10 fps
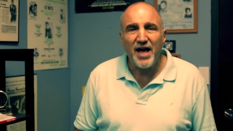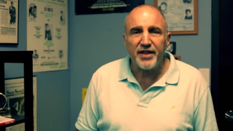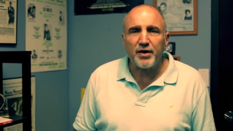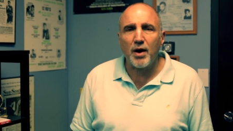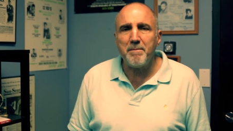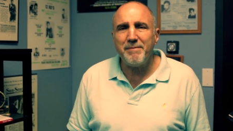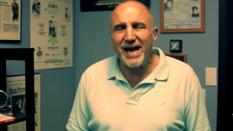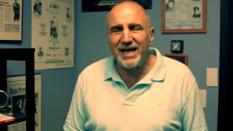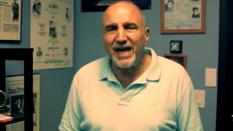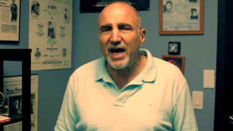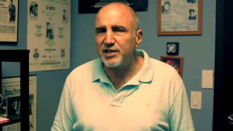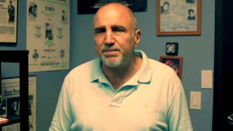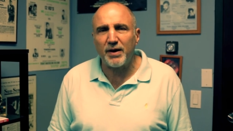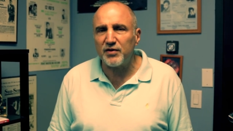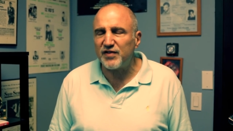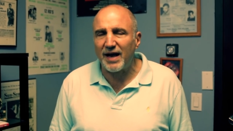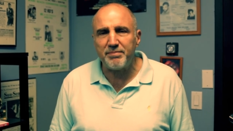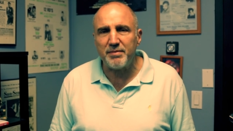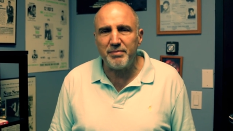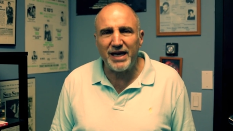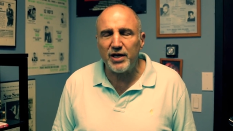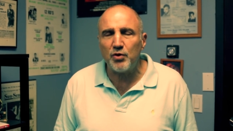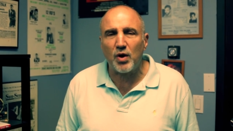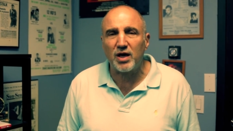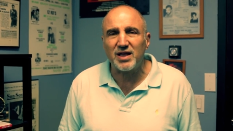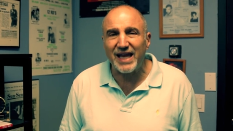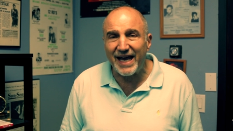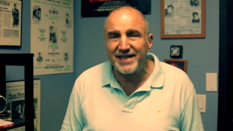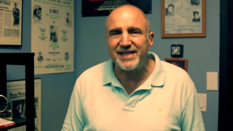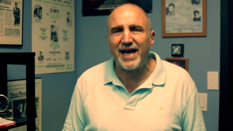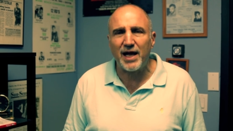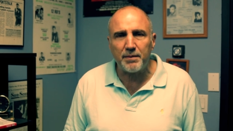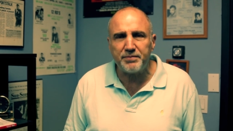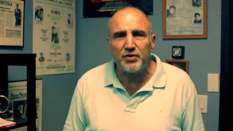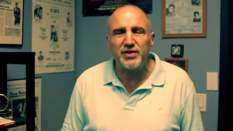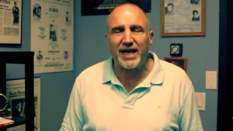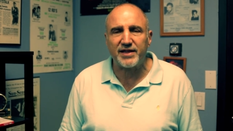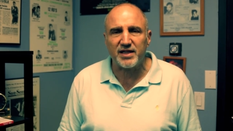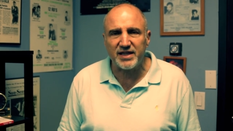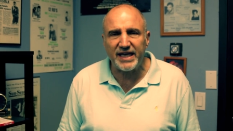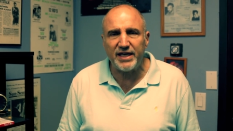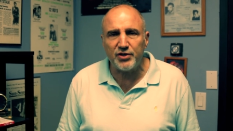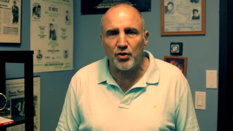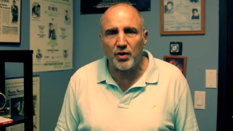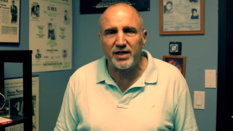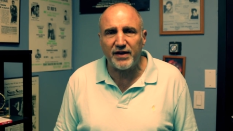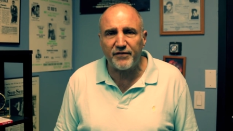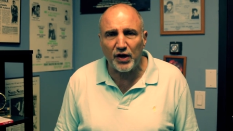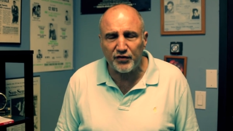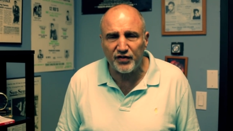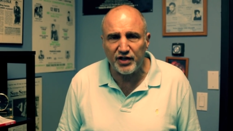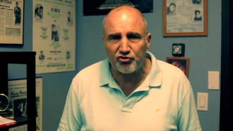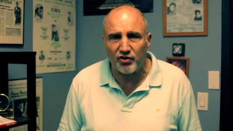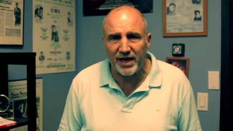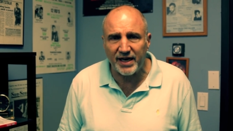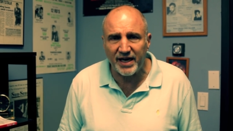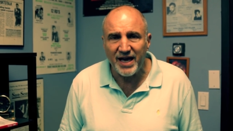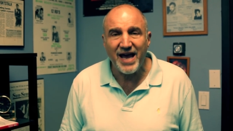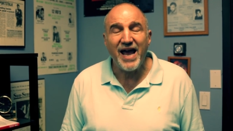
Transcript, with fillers: There are many experts I've been meeting who are glad to help you take the lead in neurodiversity training.